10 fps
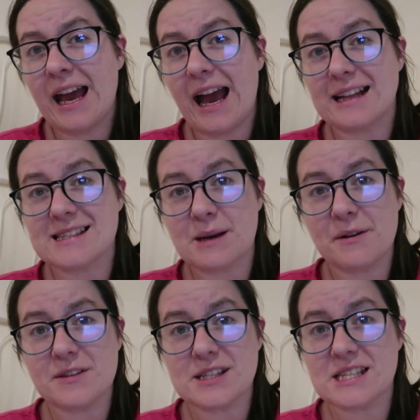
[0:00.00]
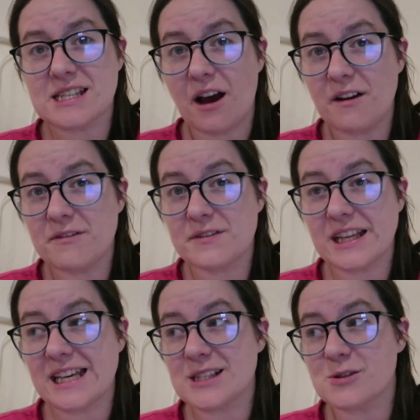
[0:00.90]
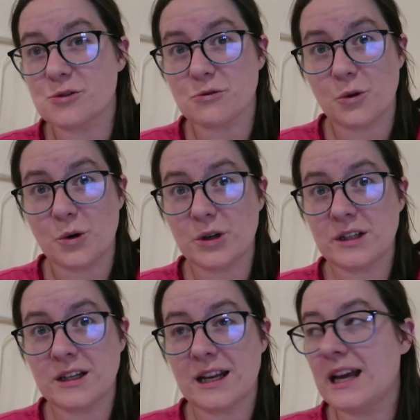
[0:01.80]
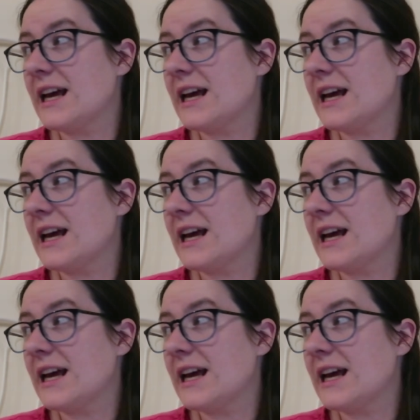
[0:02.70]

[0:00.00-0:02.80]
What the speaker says: And some of the stuff that he's drawn